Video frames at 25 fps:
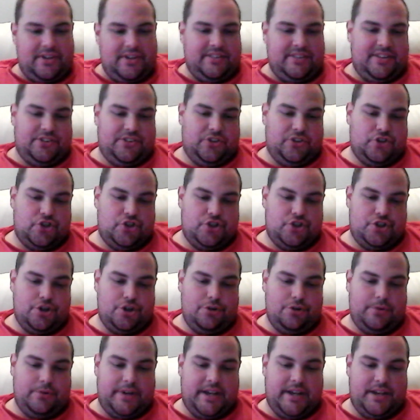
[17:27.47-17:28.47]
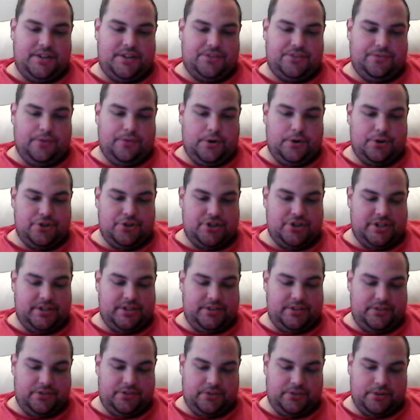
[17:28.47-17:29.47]
don't think that's the showcase
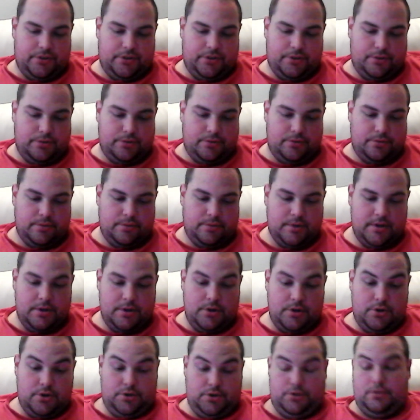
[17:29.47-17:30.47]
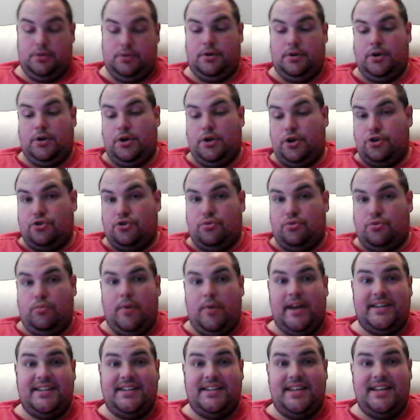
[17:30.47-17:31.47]
version, so...
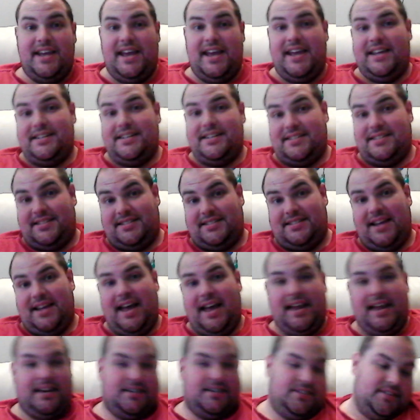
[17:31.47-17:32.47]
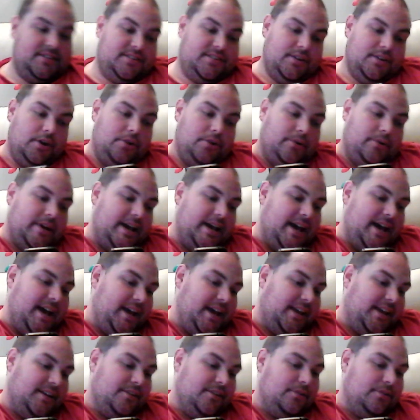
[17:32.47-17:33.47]
28 cents!
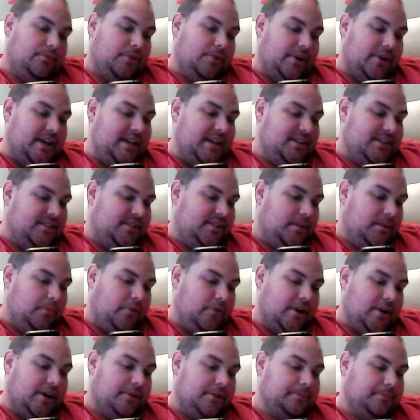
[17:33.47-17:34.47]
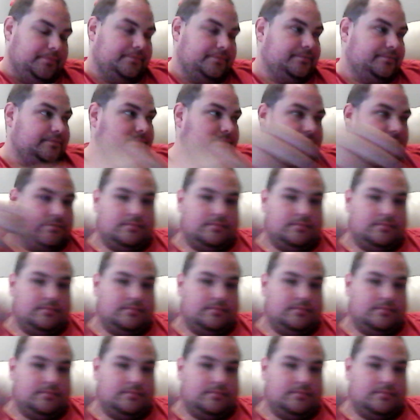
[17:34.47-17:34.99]
Okay, we're getting somewhere.